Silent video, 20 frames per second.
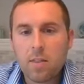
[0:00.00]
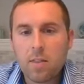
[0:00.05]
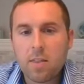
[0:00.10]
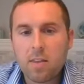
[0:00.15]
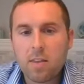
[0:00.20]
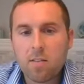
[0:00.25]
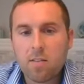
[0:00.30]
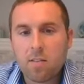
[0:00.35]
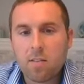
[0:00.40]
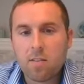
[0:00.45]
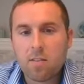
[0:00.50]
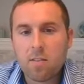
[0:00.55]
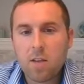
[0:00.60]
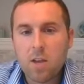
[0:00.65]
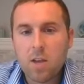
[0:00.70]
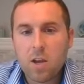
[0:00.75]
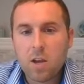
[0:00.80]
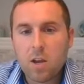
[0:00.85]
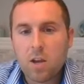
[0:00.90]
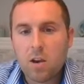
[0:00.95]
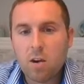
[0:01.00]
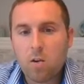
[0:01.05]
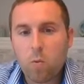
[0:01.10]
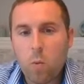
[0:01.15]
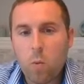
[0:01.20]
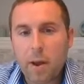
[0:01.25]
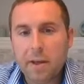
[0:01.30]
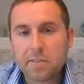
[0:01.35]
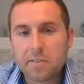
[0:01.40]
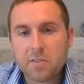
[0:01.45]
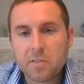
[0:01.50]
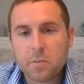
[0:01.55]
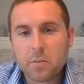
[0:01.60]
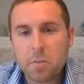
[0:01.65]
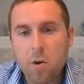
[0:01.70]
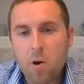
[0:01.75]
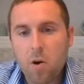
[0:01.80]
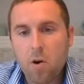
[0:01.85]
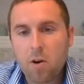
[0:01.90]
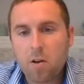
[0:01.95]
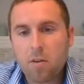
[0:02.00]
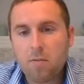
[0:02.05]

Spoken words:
This is your western part